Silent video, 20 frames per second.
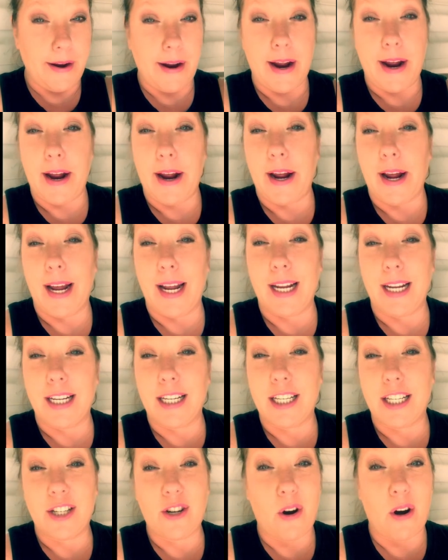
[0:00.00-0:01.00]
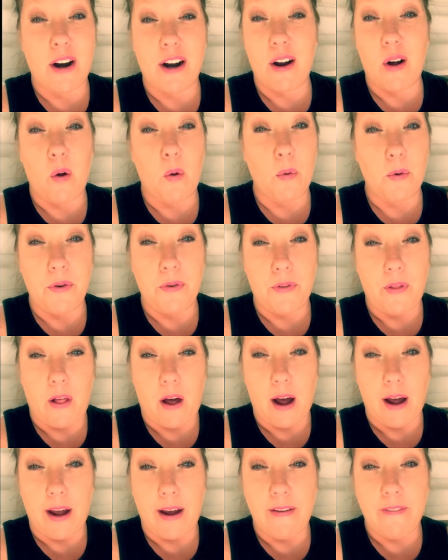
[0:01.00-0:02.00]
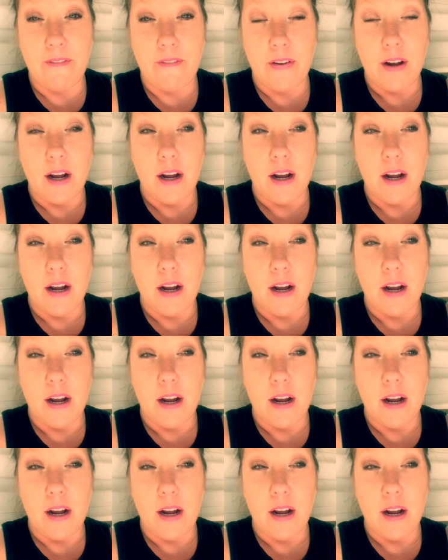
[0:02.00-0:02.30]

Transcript: and started a whole new life.